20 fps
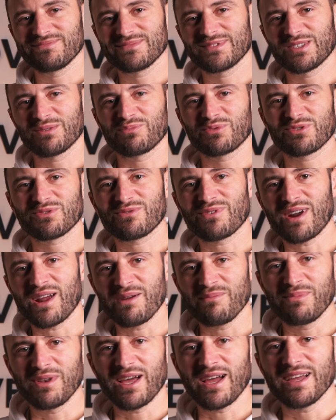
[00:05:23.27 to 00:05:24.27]

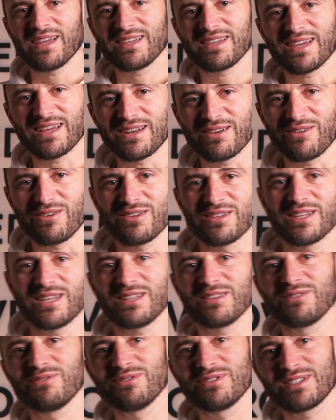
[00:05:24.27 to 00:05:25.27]
subscribe, like, and all
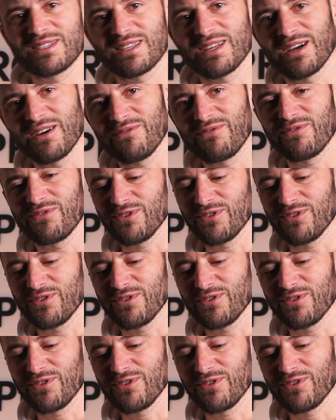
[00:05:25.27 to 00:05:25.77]
that good stuff.